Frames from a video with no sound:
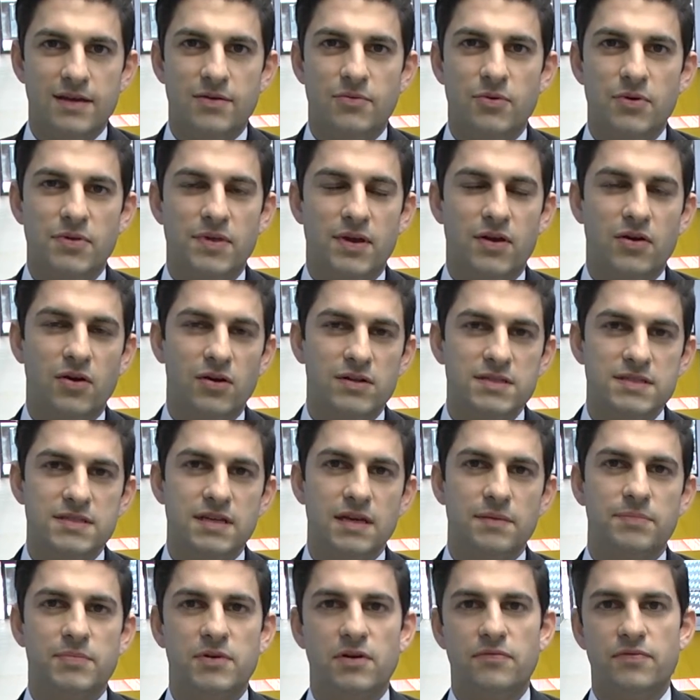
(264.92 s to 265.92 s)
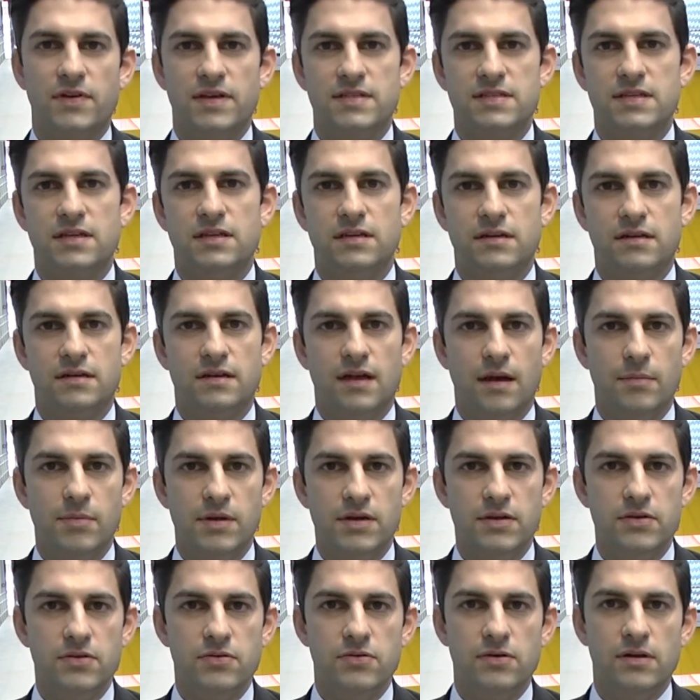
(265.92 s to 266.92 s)
With the concept of
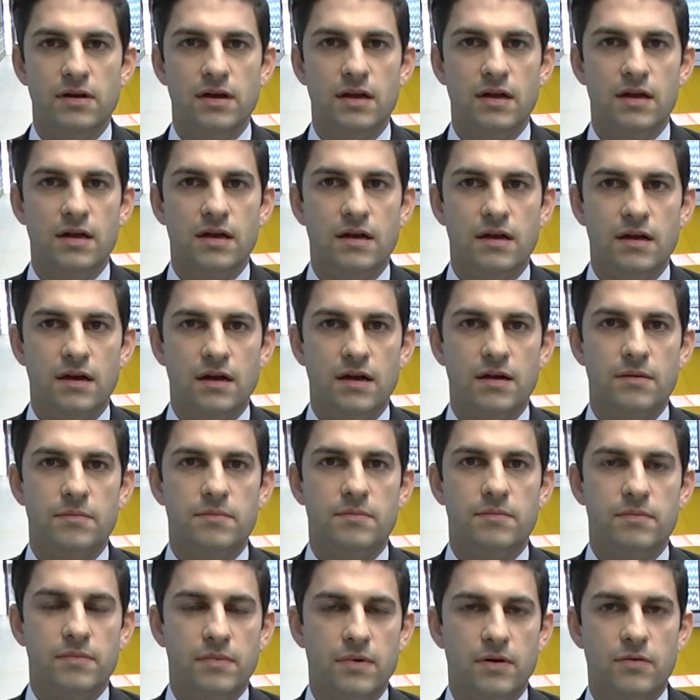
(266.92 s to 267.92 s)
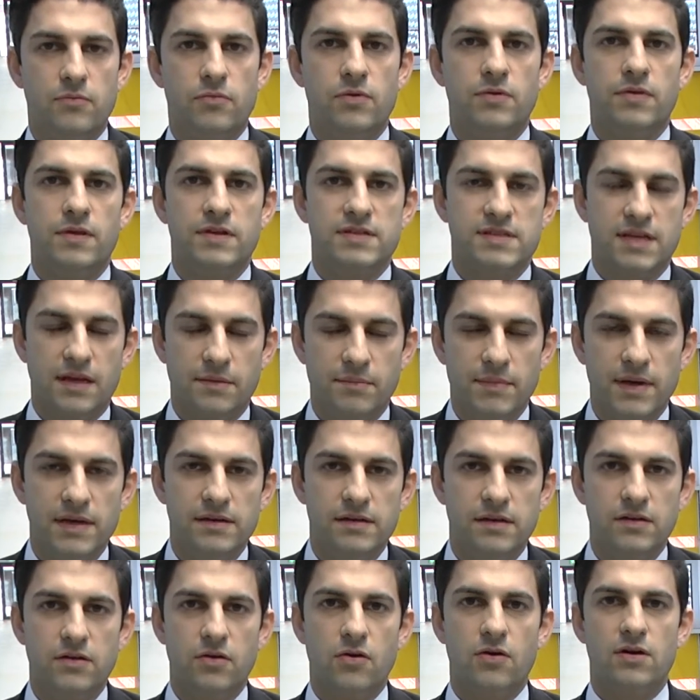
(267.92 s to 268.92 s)
SEW, um, with a
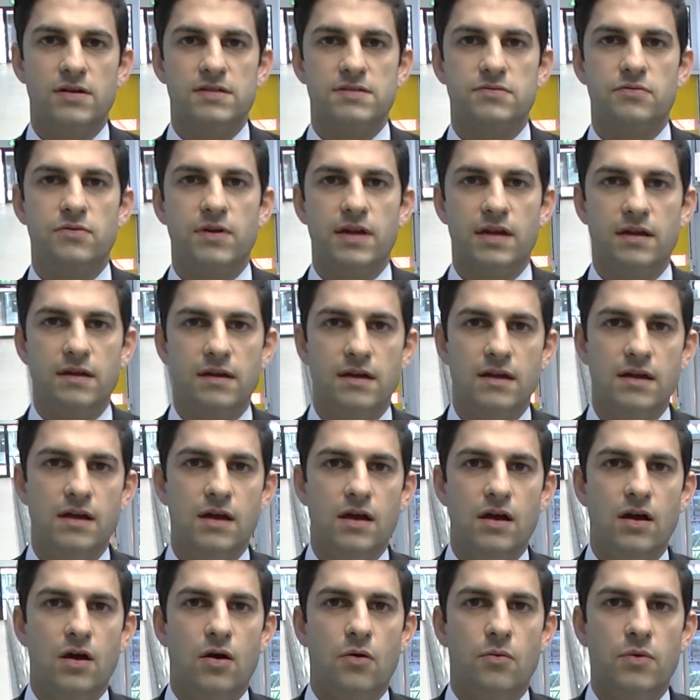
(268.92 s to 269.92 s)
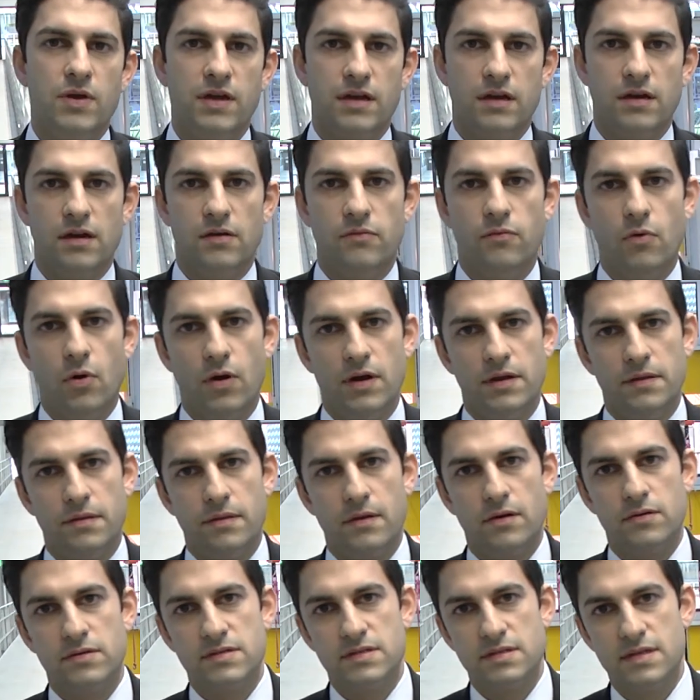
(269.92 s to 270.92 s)
segmented girth ring, we can avoid
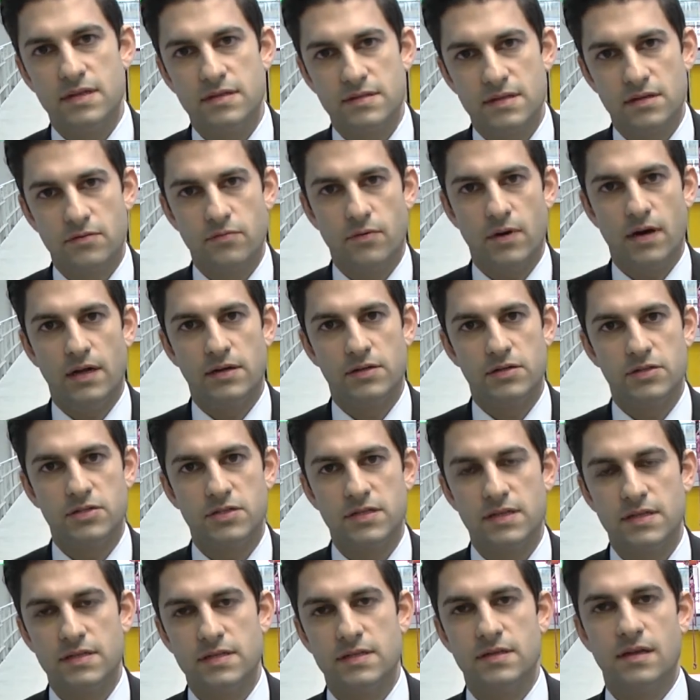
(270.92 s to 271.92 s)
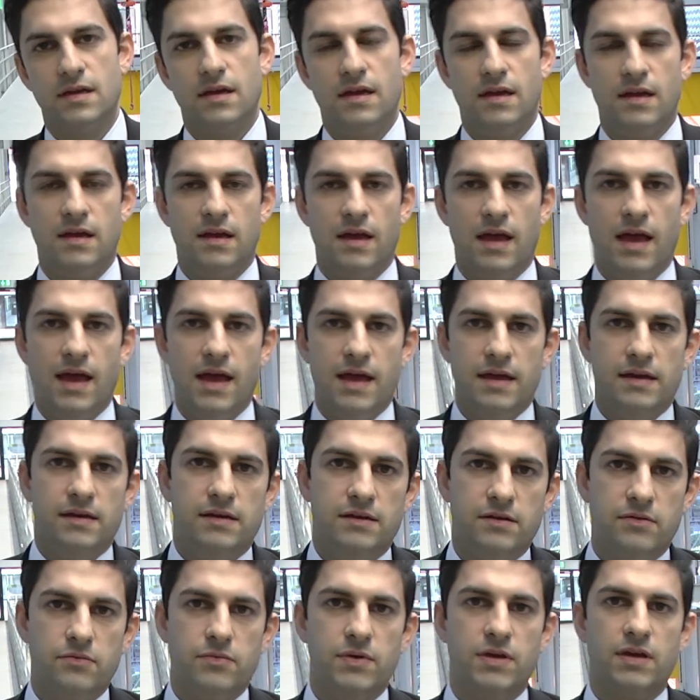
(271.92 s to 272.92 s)
those disadvantages
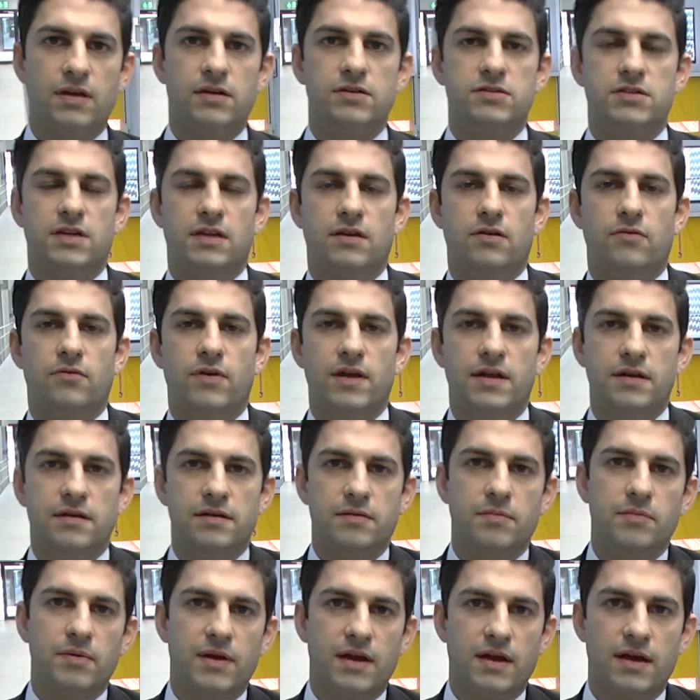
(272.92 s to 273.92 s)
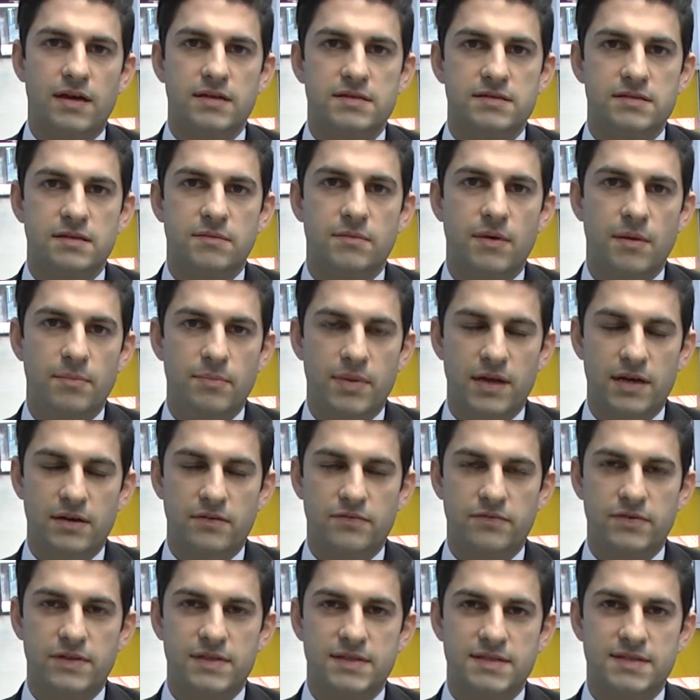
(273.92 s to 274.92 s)
and we can generate customer
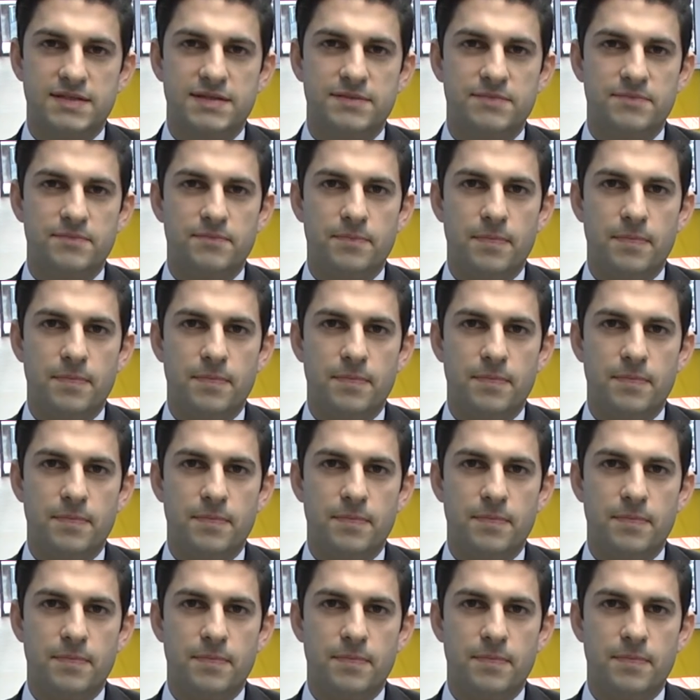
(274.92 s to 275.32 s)
benefits.